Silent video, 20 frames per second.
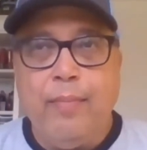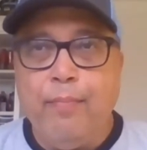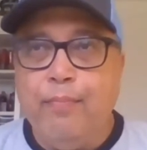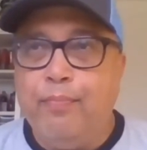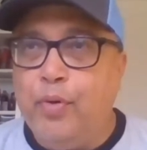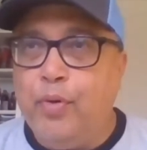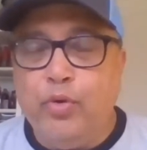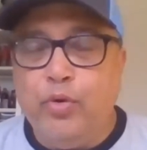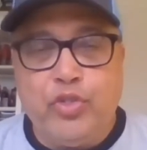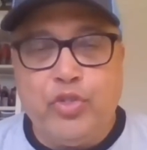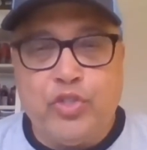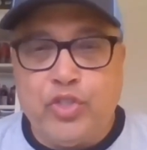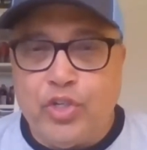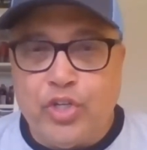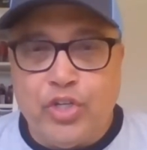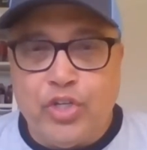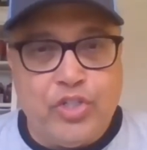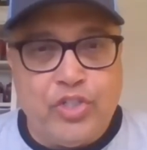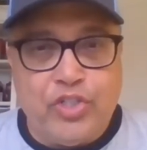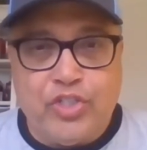
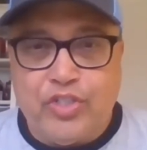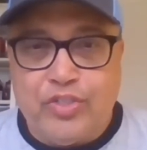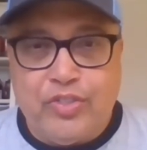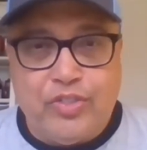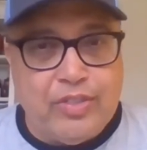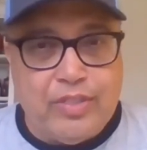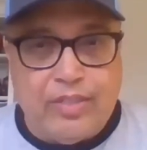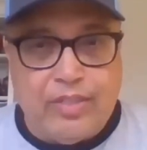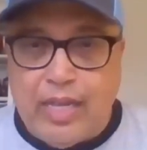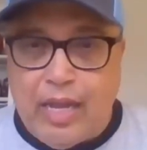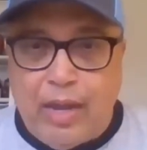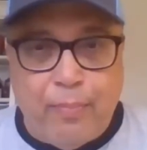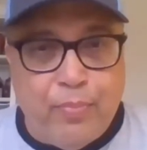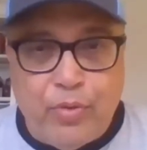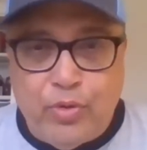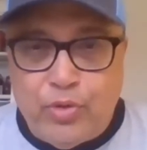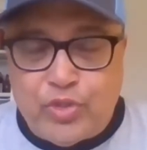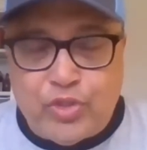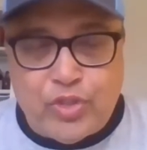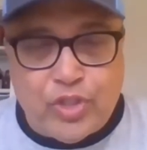boosters, a
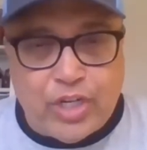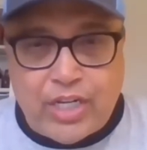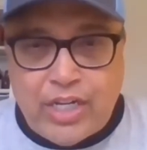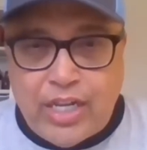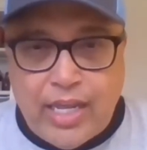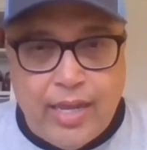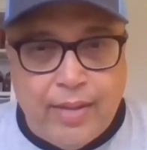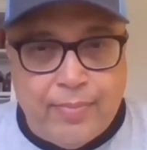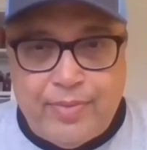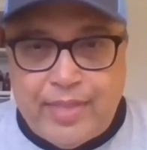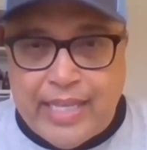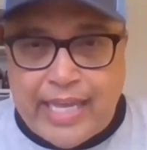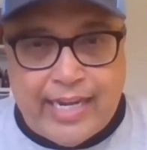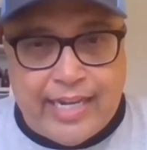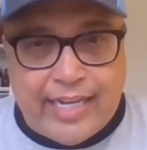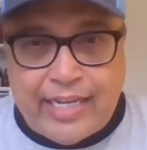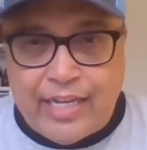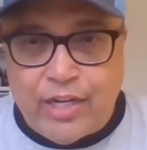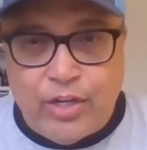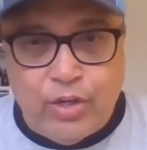booster club
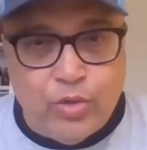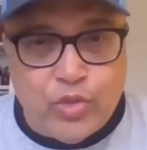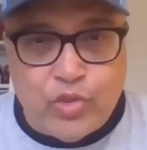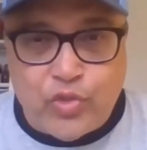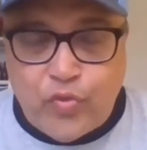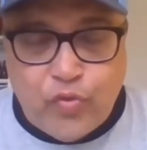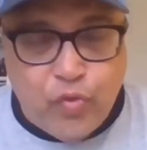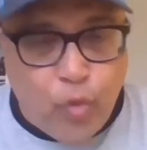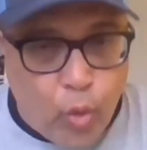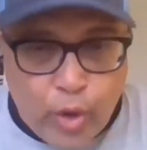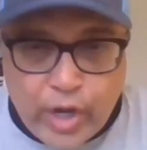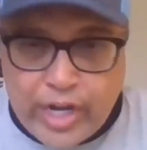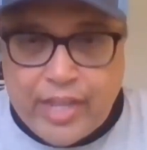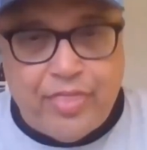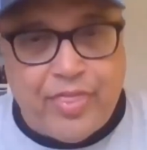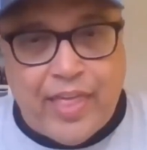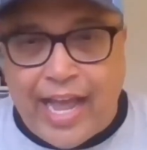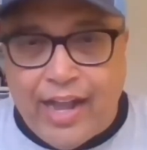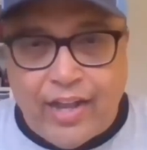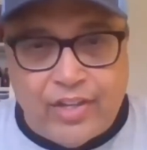that includes
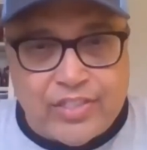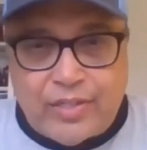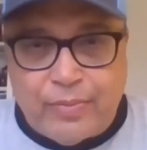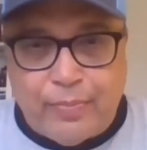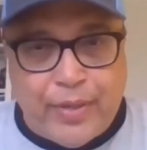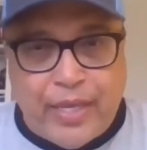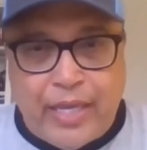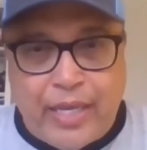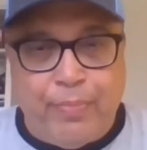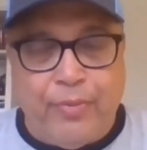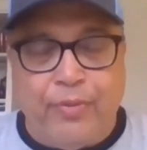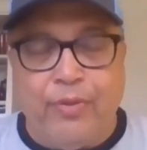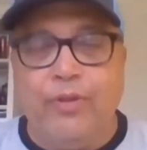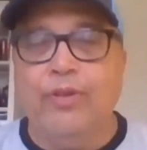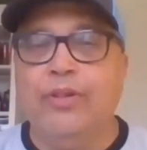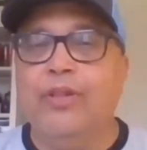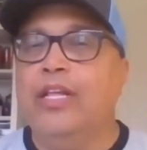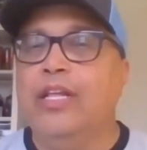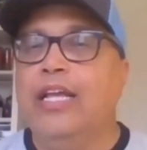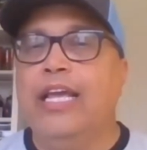40,000
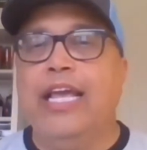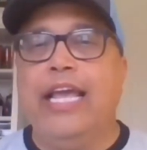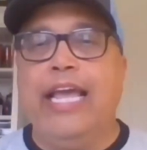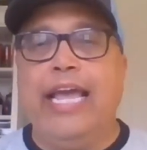people.